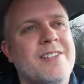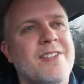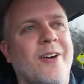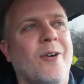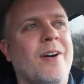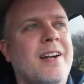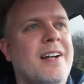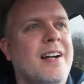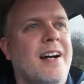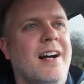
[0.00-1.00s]
So
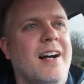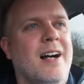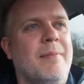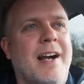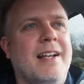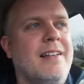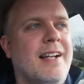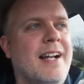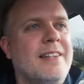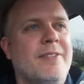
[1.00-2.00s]
I
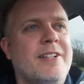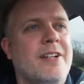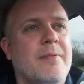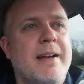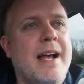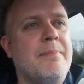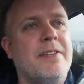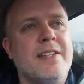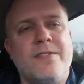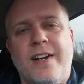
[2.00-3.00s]
got the return back,
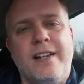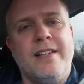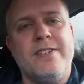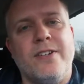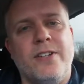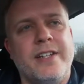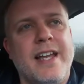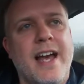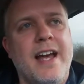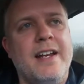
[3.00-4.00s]
but this finally sold
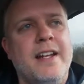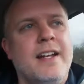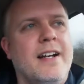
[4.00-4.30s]
again.